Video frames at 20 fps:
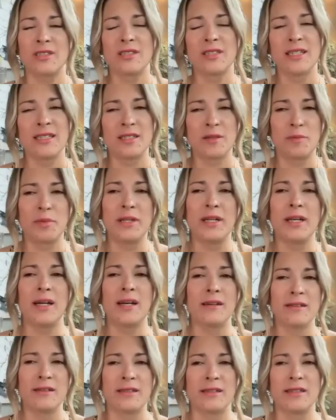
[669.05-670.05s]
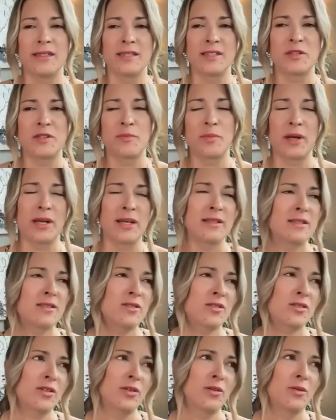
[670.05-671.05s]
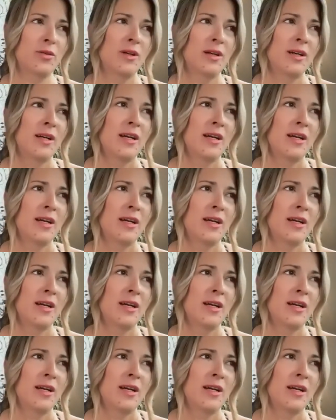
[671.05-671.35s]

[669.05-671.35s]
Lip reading: need to be held in this space too.